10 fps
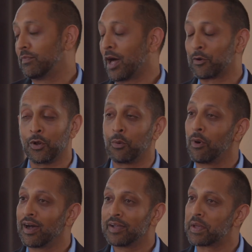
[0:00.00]
I don't know
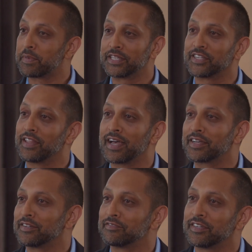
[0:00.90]
why. Maybe it's a
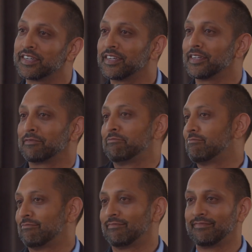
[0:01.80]
lack of
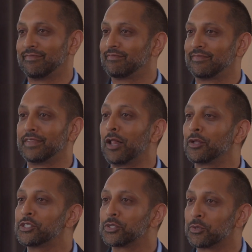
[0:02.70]

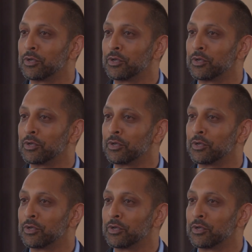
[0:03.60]
knowledge.